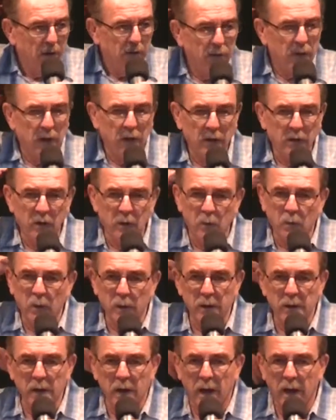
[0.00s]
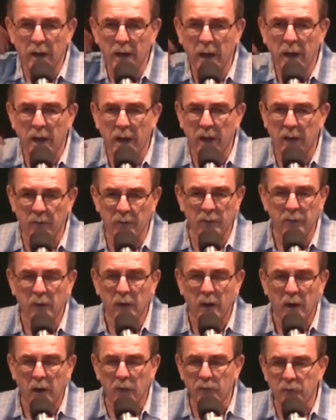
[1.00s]
then you would not have
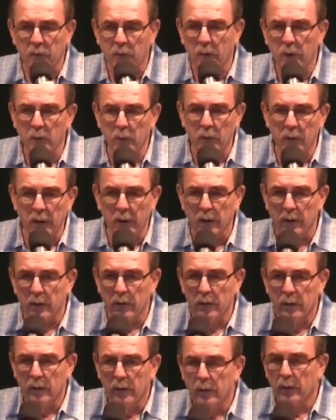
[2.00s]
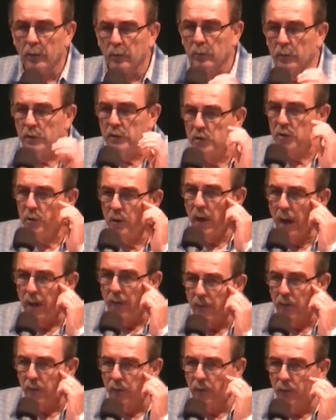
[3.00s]
a free will. But you
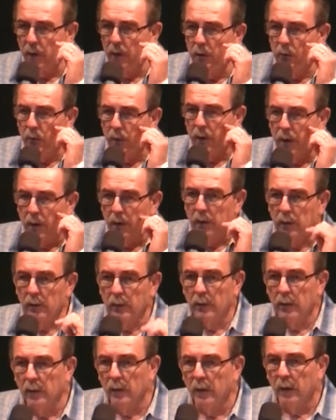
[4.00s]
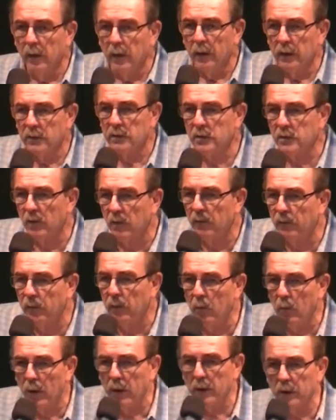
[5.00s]
have a free will. And so if
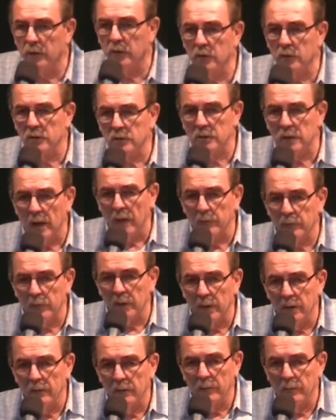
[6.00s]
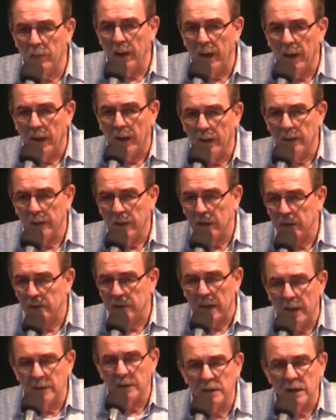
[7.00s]
you want to do something bad,
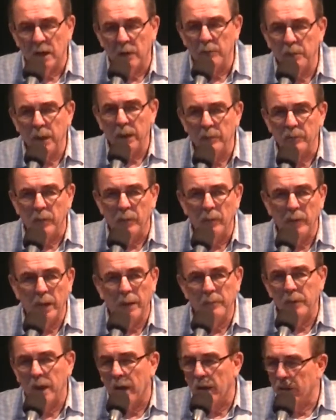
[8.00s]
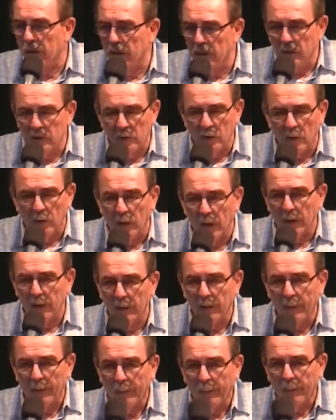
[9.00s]
as I tell people, I'm not going to do it